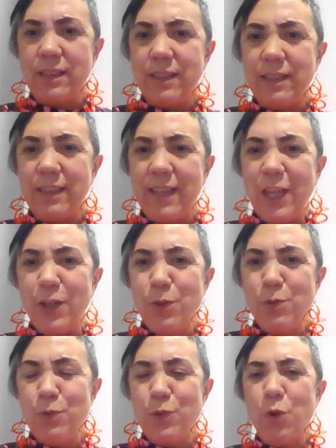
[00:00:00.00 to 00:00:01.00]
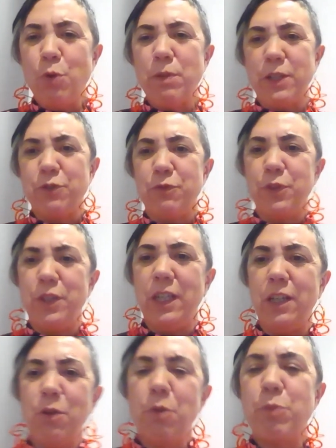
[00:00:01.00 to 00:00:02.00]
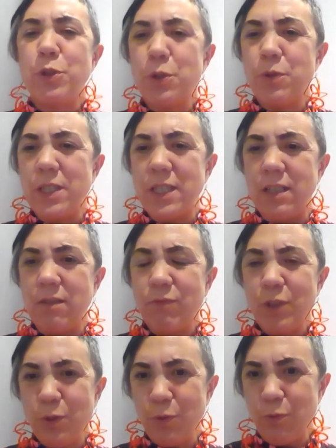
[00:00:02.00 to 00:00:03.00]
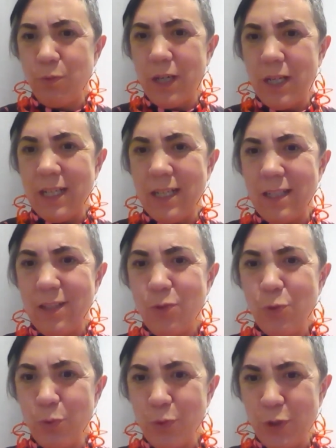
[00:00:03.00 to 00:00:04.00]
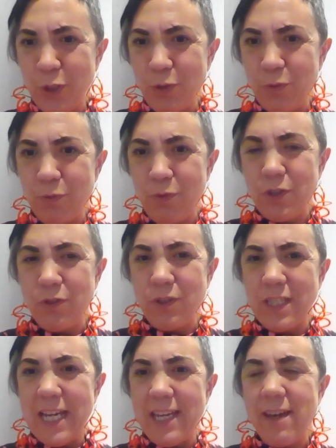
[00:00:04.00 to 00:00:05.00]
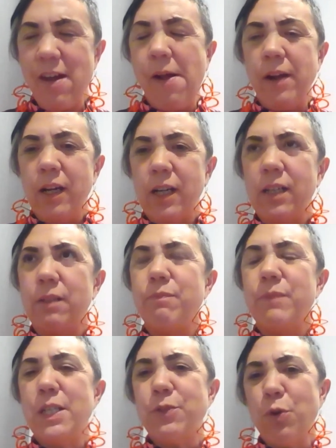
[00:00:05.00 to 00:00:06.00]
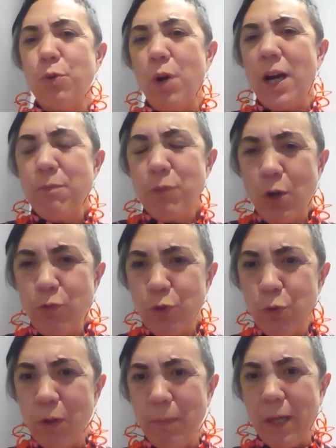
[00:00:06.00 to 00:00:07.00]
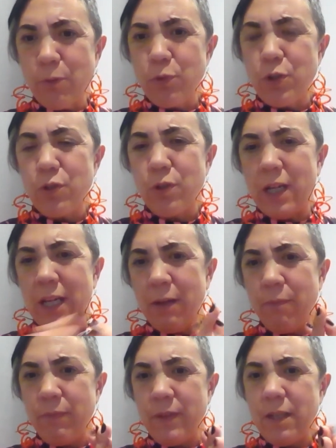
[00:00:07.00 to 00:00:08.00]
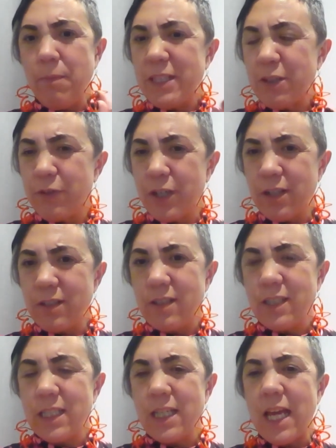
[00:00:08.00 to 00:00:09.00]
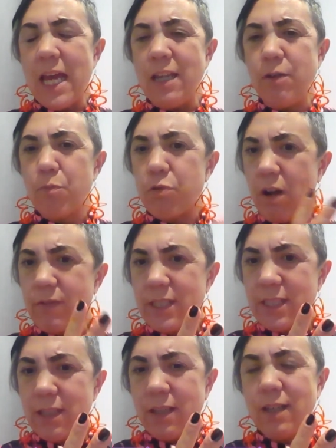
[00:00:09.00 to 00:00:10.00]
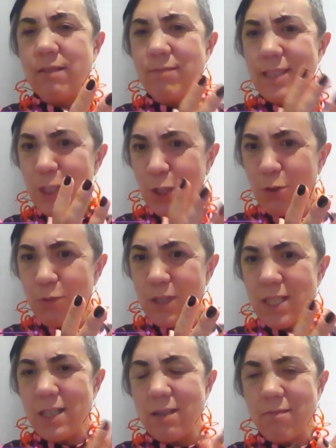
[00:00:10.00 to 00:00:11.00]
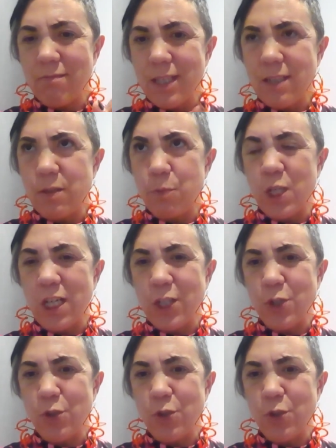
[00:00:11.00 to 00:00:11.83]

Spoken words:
Thank you so much for the opportunity to talk to you today. So I'm going to talk about the metaverse and privacy and security and data protection,